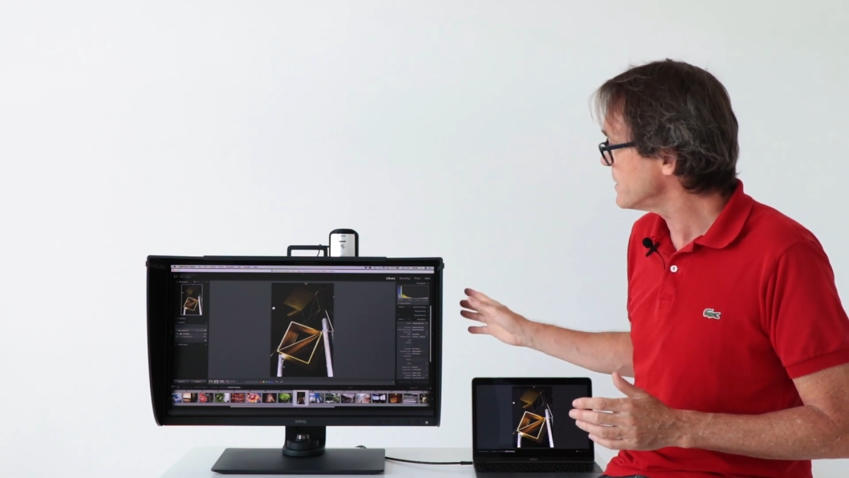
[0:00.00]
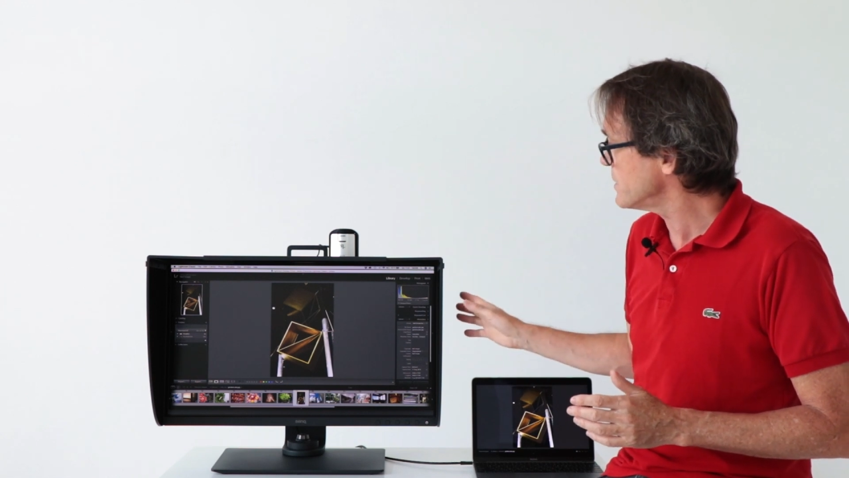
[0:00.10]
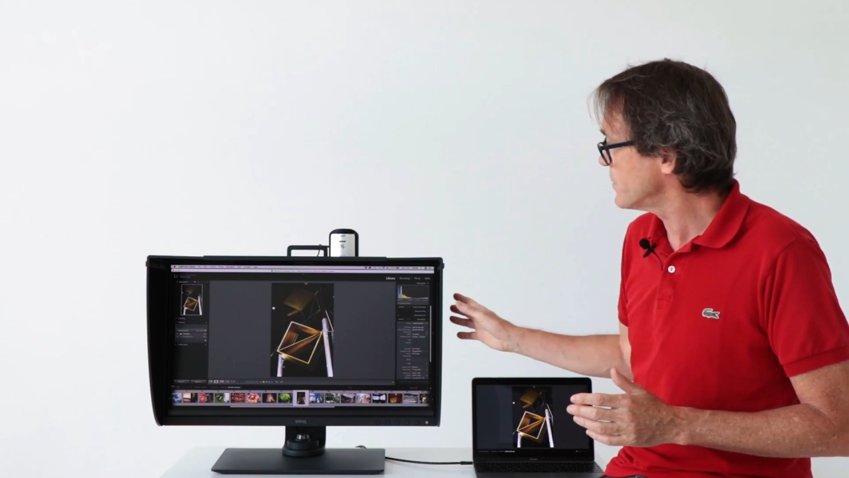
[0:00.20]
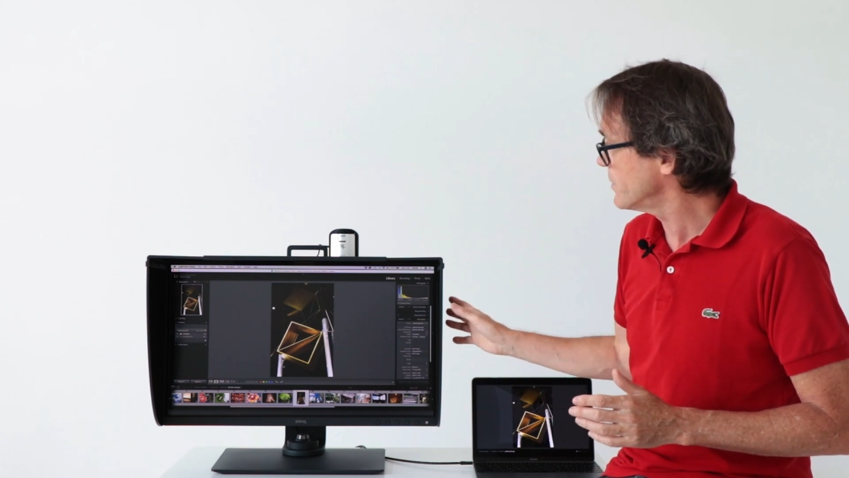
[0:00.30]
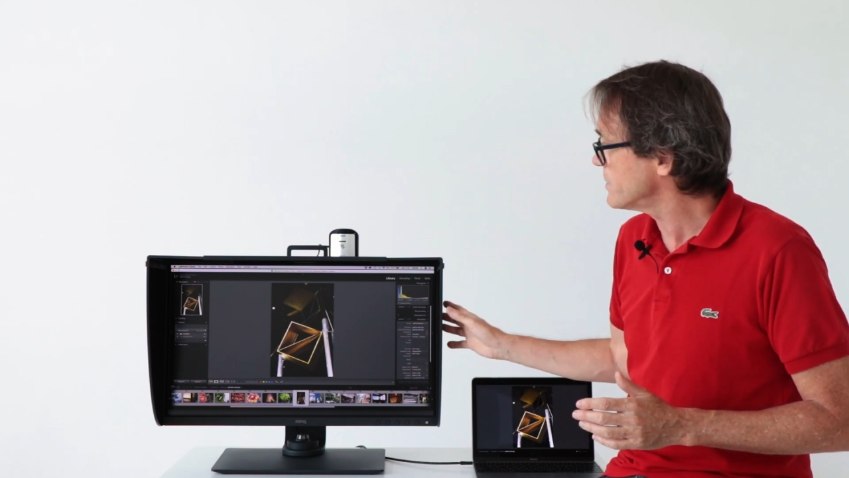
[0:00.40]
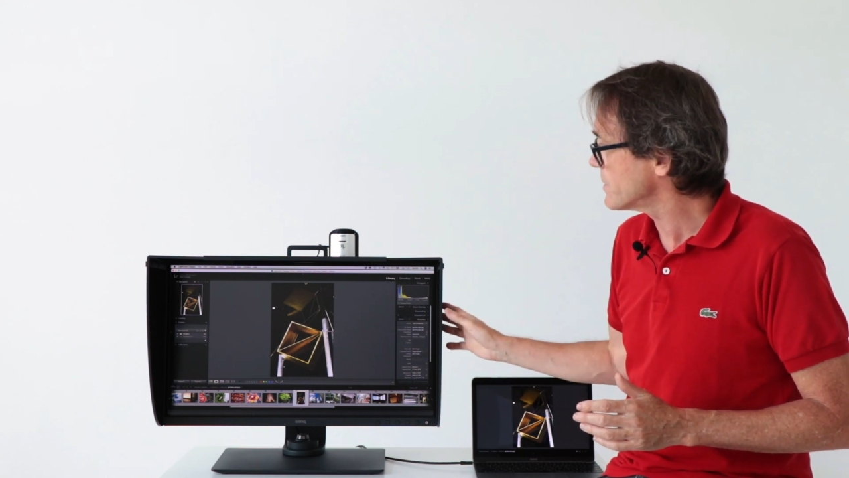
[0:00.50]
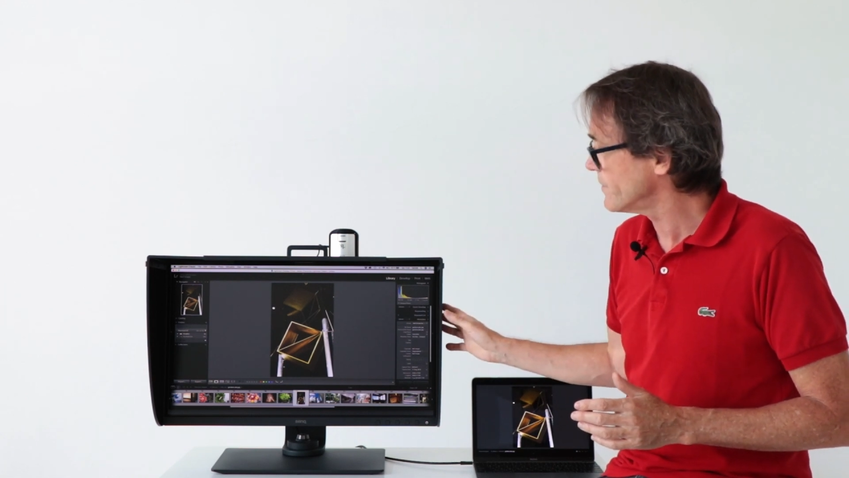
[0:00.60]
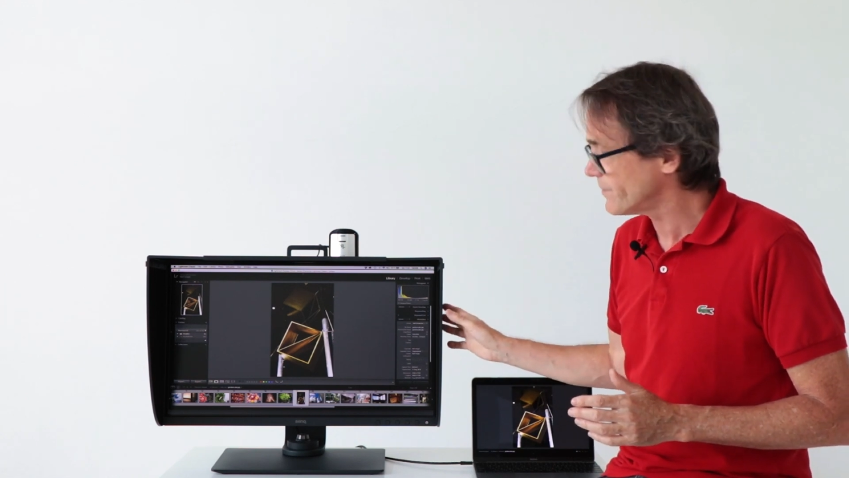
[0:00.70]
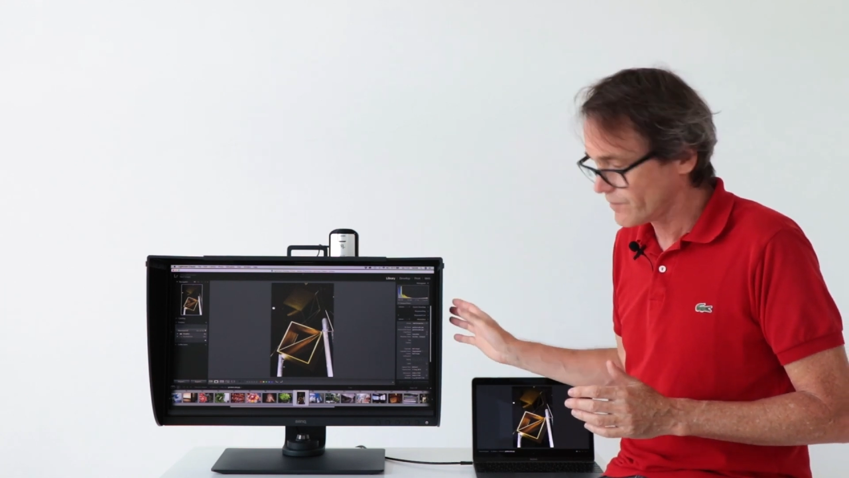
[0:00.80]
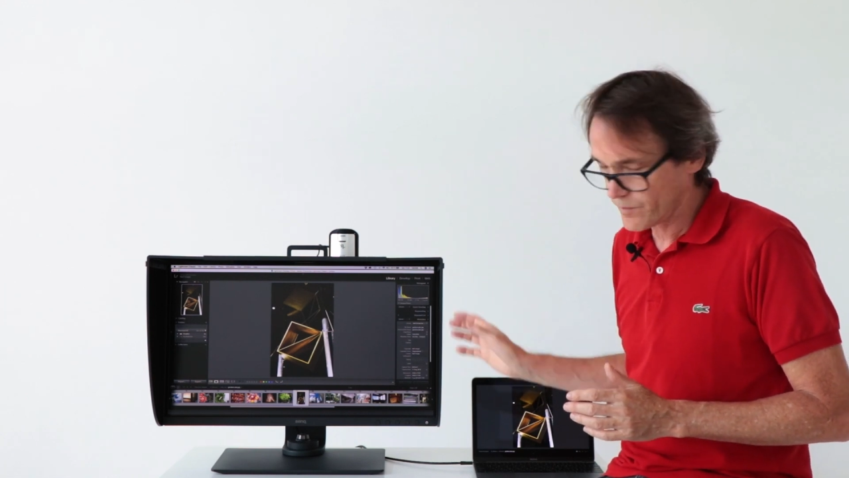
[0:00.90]
use these hoods
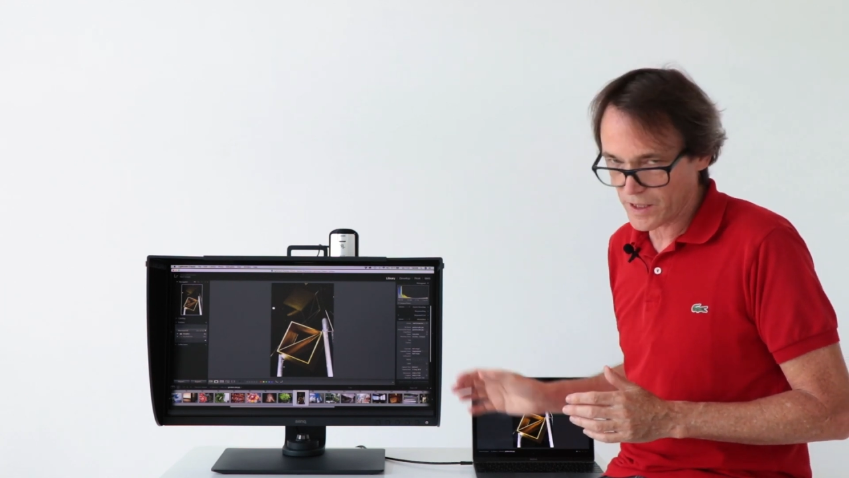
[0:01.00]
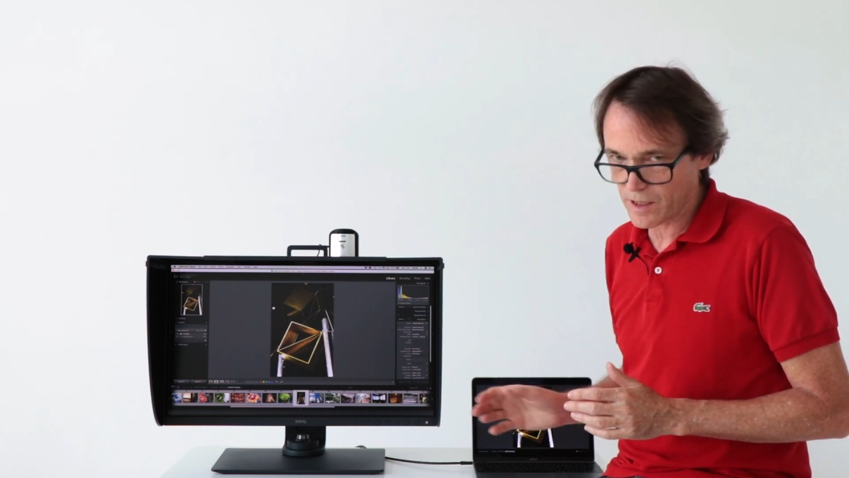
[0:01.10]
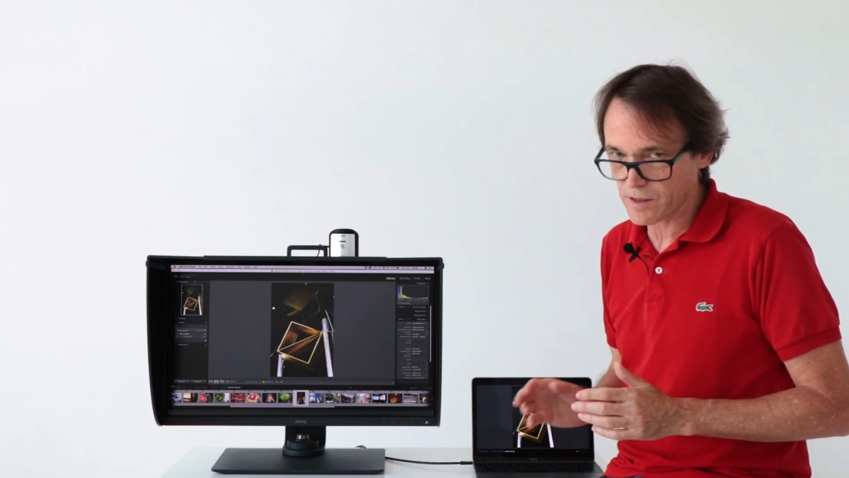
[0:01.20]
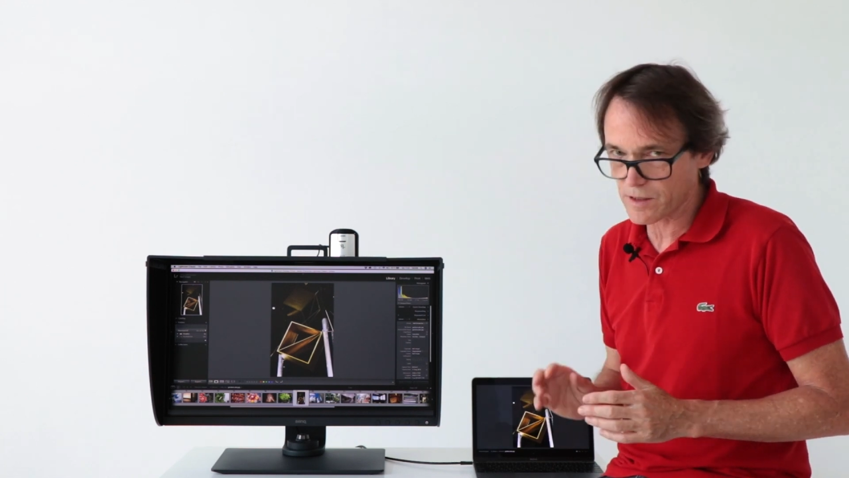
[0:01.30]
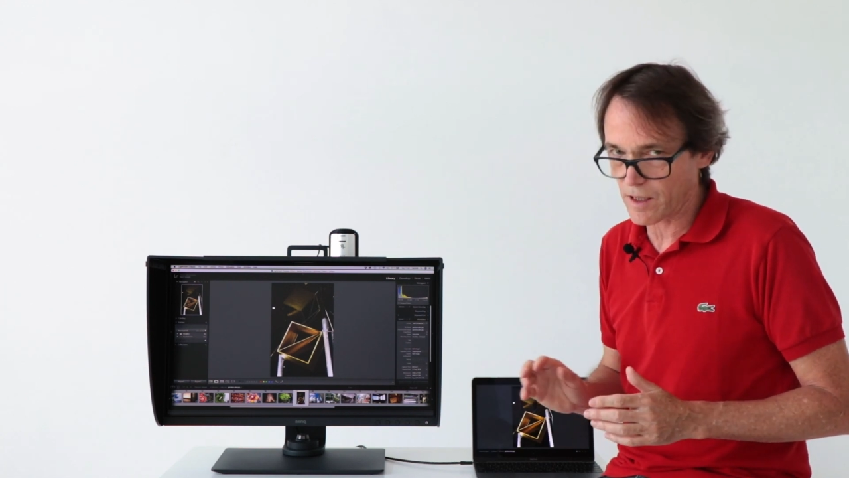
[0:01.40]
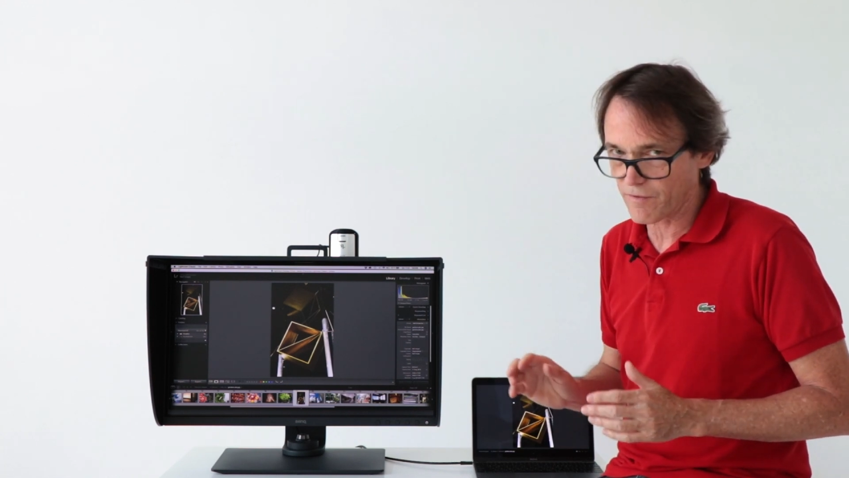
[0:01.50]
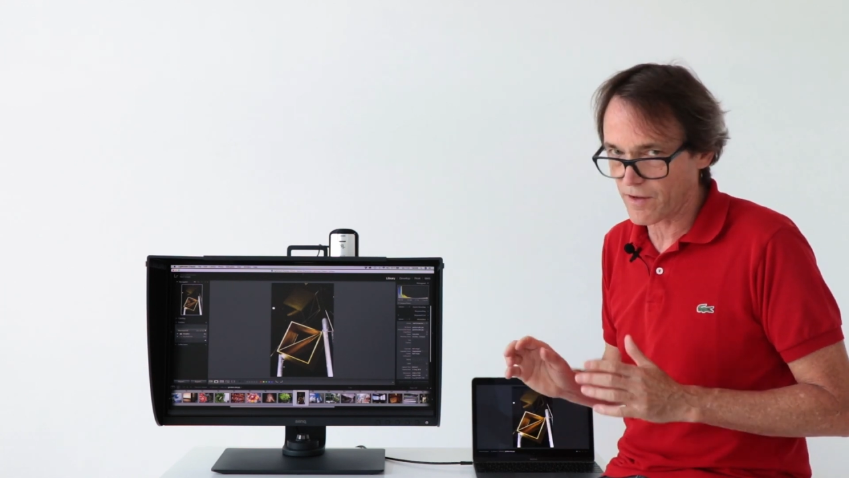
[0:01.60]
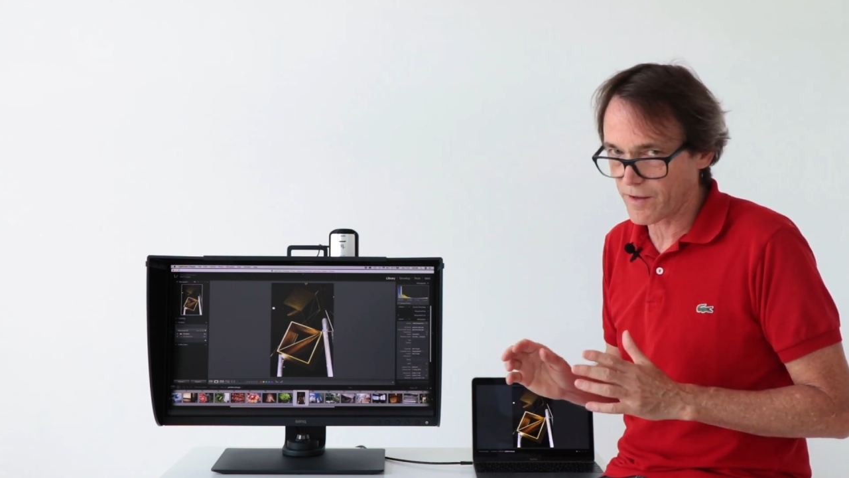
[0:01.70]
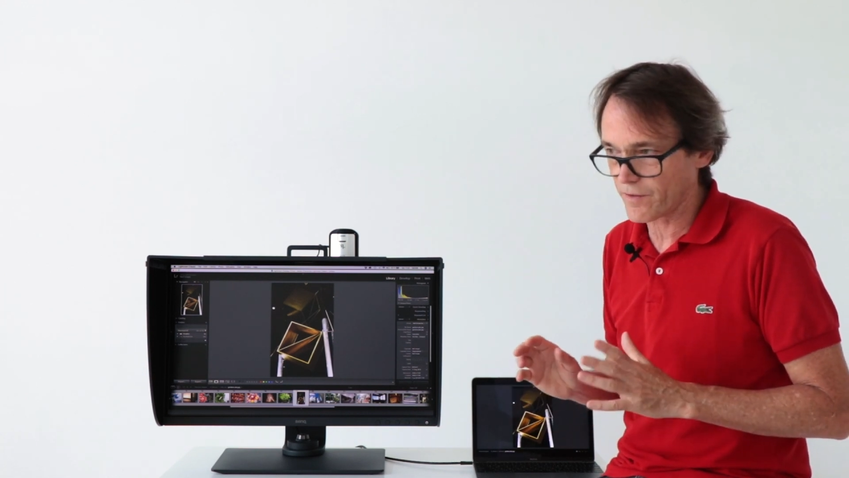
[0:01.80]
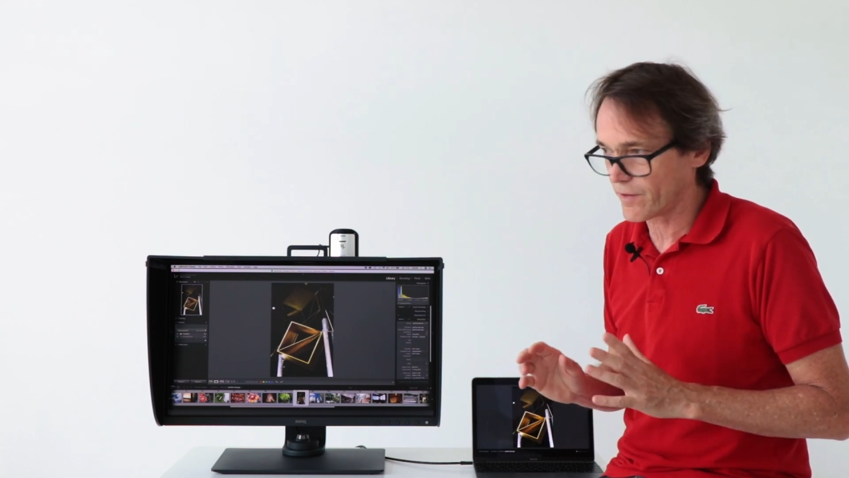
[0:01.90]
because I
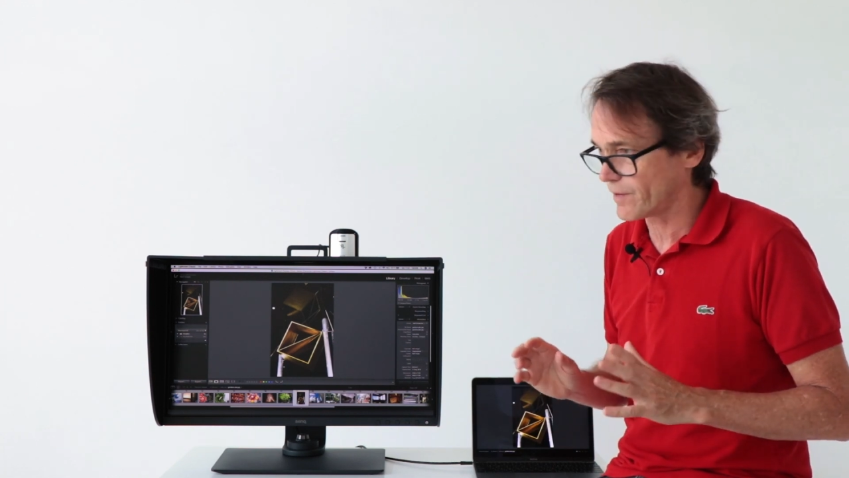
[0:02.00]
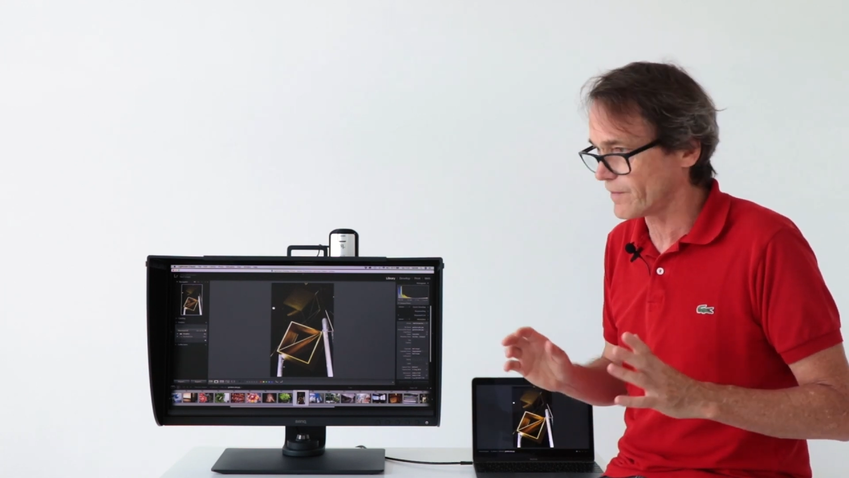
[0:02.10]
find